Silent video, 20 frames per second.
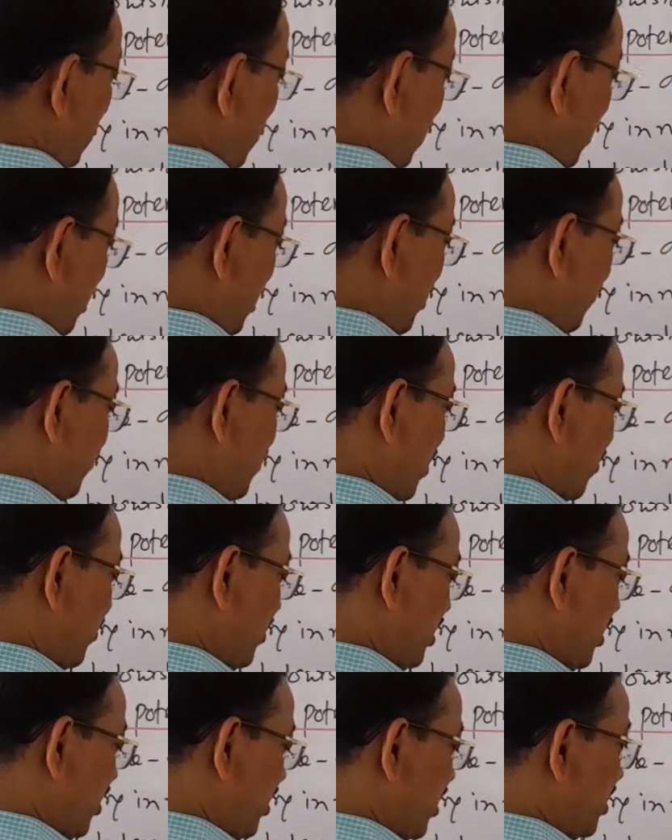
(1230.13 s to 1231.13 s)
If the
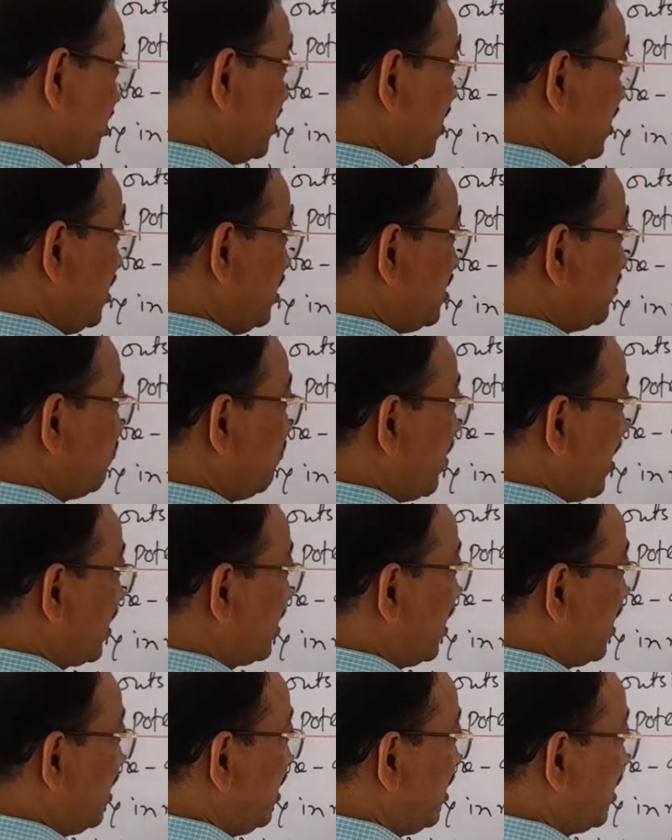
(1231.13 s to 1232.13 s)
intensity is
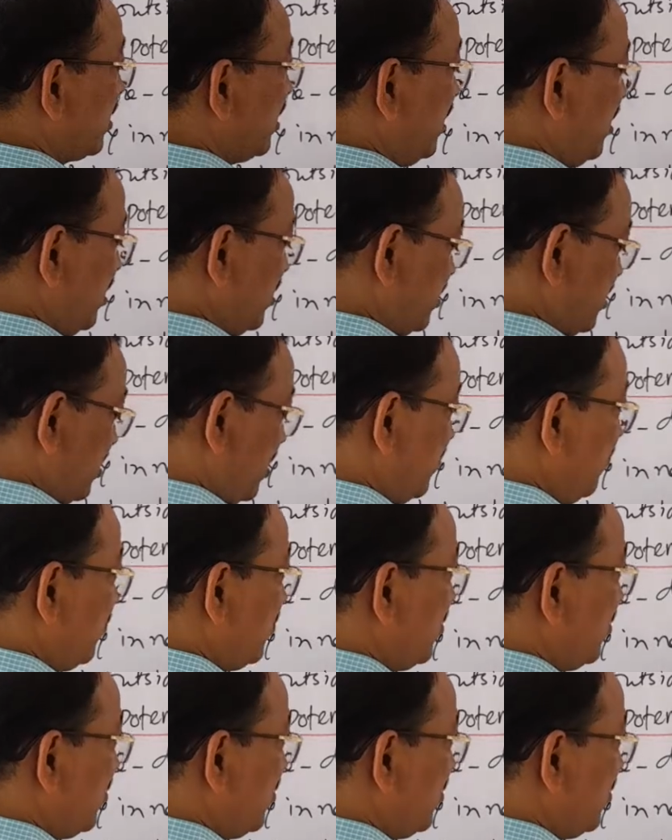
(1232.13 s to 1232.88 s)
further increased,